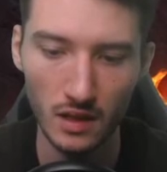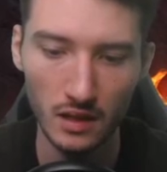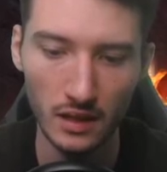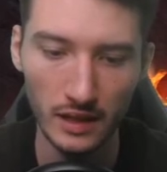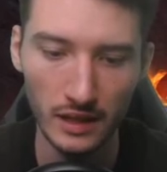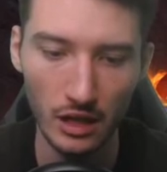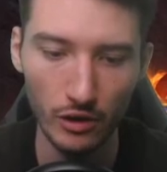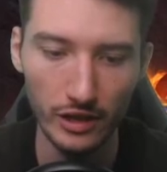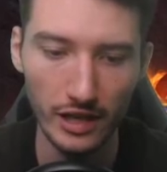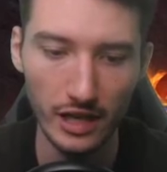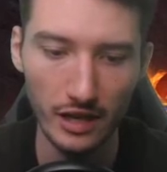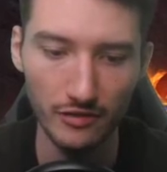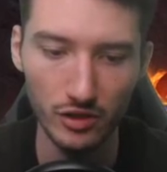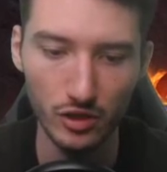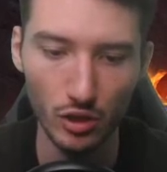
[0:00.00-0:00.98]
Like, now that I
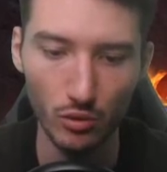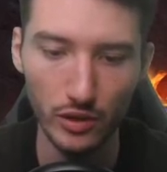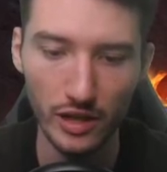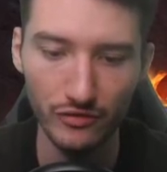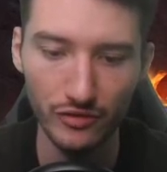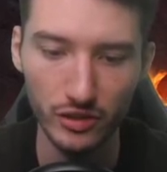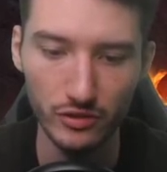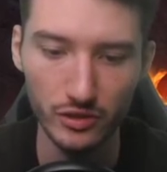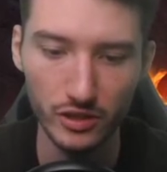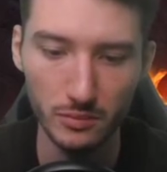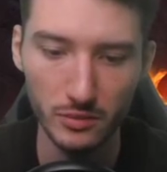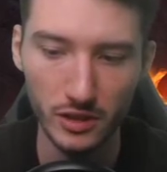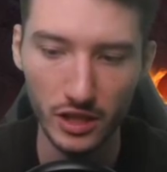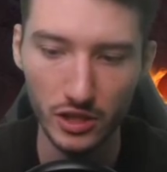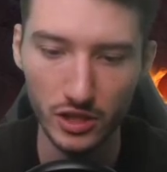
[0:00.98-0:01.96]
don't have Curious
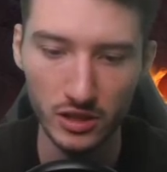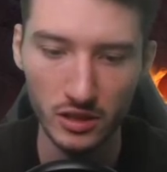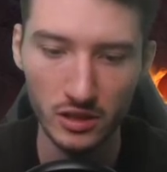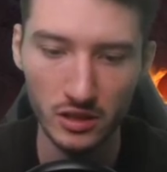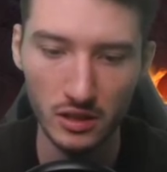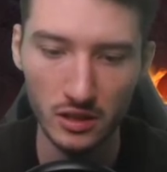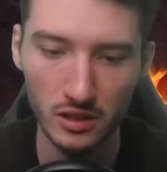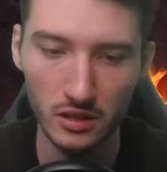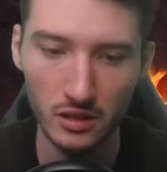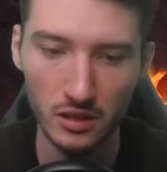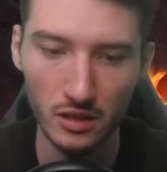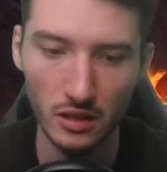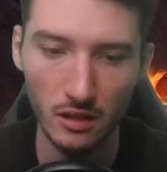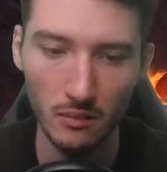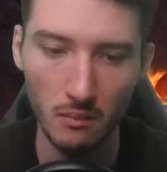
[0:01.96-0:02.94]
Obsession,
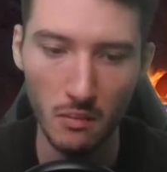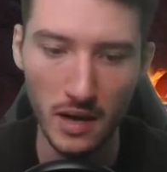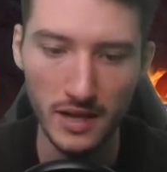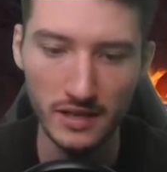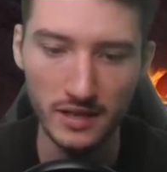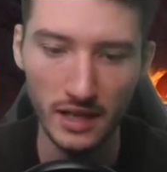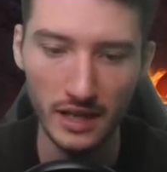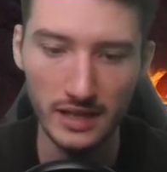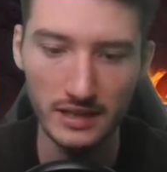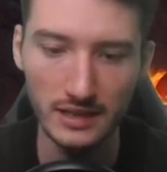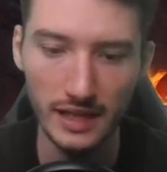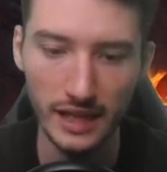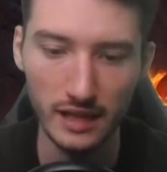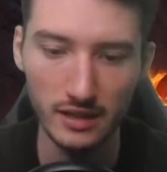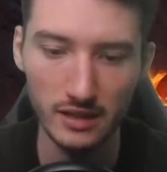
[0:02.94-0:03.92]
my entire
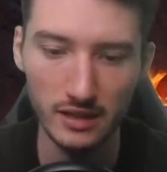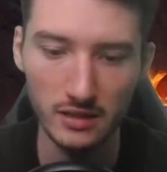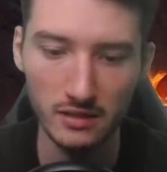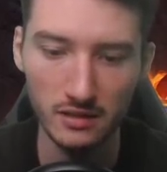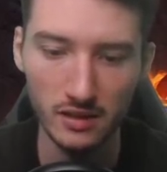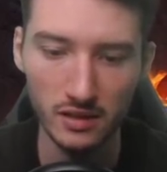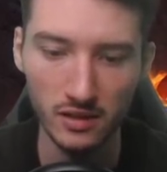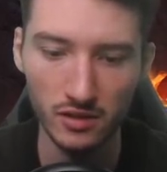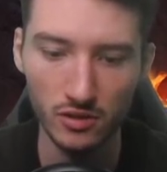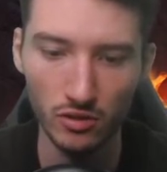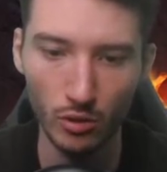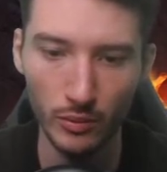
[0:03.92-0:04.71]
deck is so